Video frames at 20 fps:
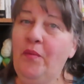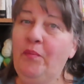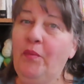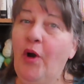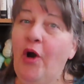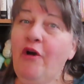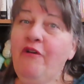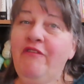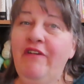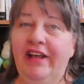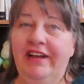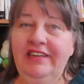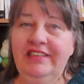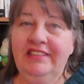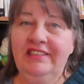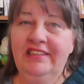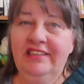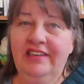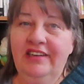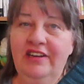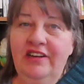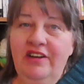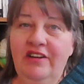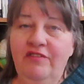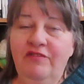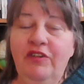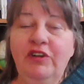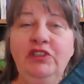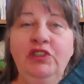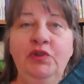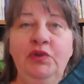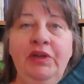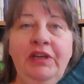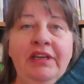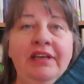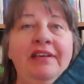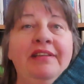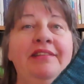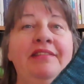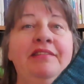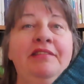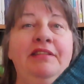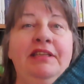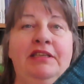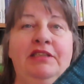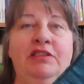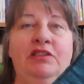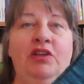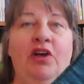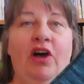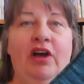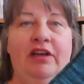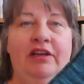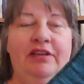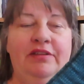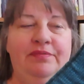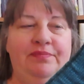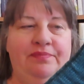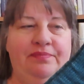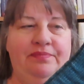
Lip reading: perfect for doing this sock,